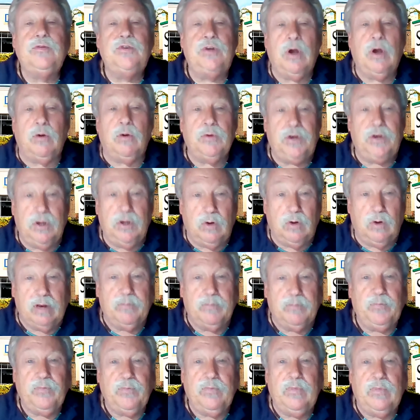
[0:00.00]
Don't do
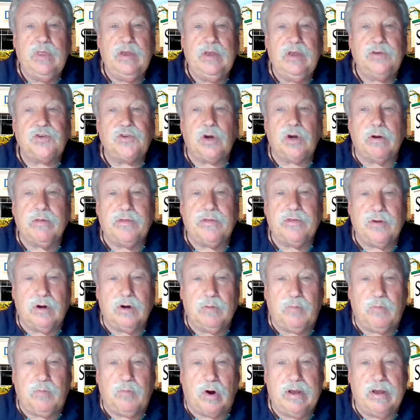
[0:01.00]
it. These are
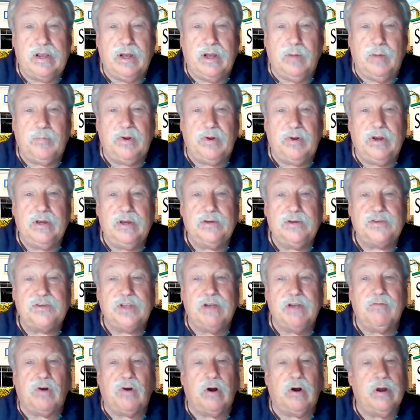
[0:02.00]
third-party companies.
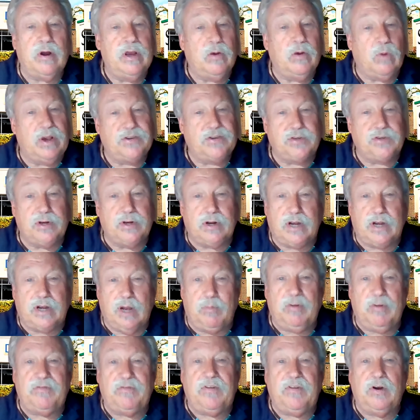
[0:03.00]
They've already arrested a
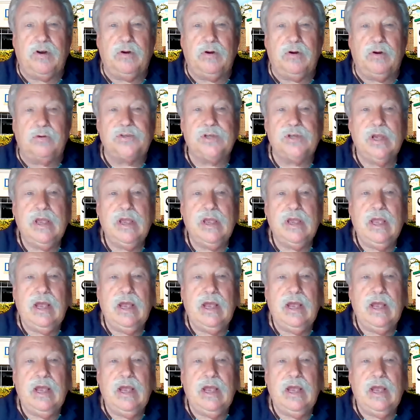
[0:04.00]
couple folks.